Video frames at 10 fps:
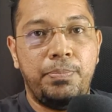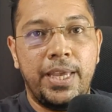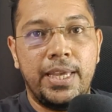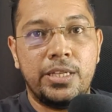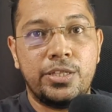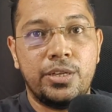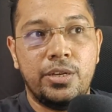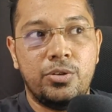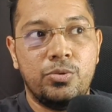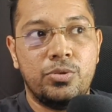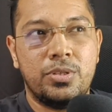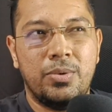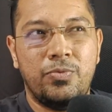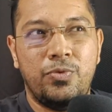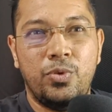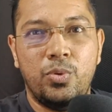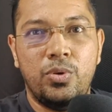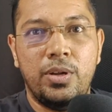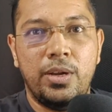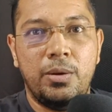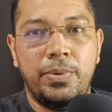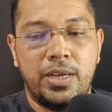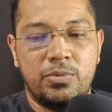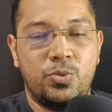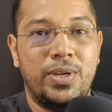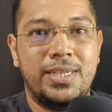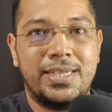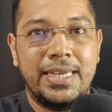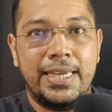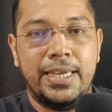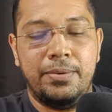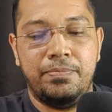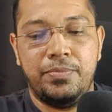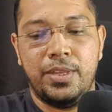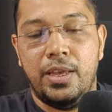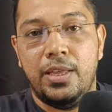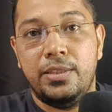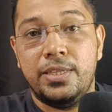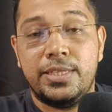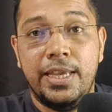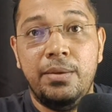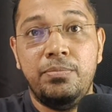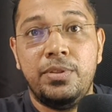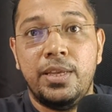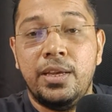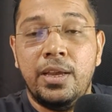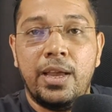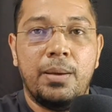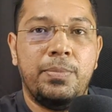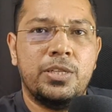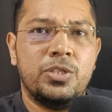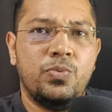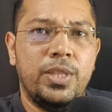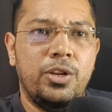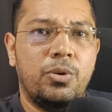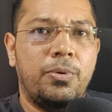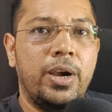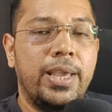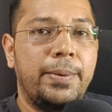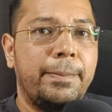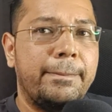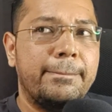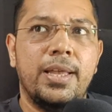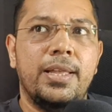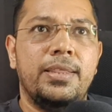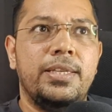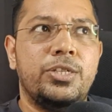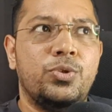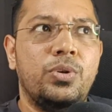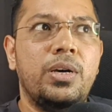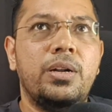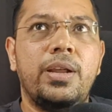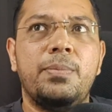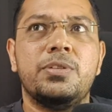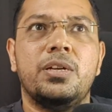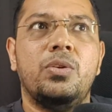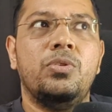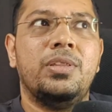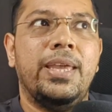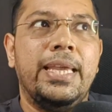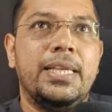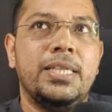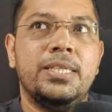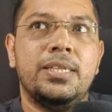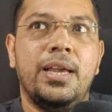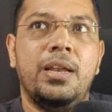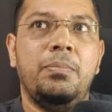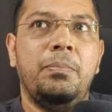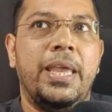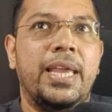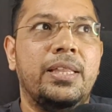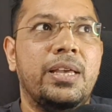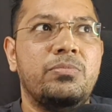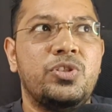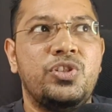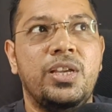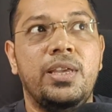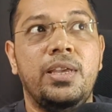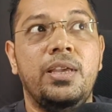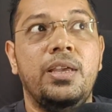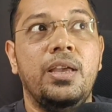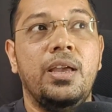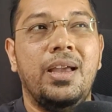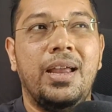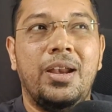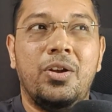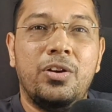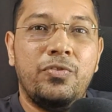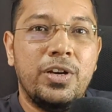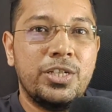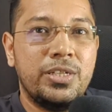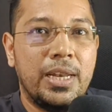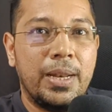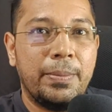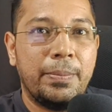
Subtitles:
paste into some food, it becomes very sticky. The same thing happens within your body. This sugar wraps around things and make them sticky and non-functional.